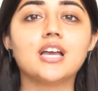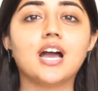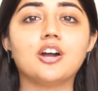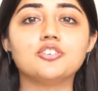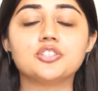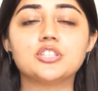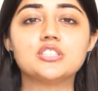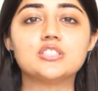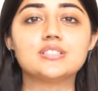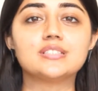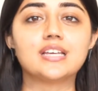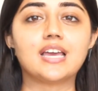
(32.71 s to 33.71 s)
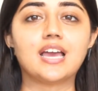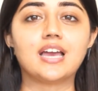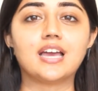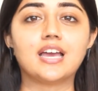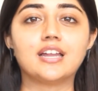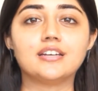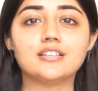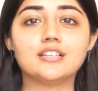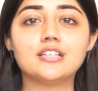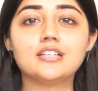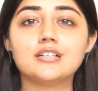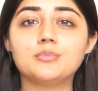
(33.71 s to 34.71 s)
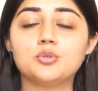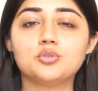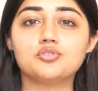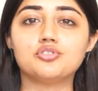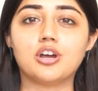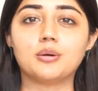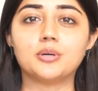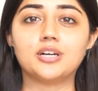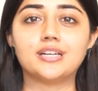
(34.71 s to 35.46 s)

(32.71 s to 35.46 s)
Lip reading: how you can just add a little more drama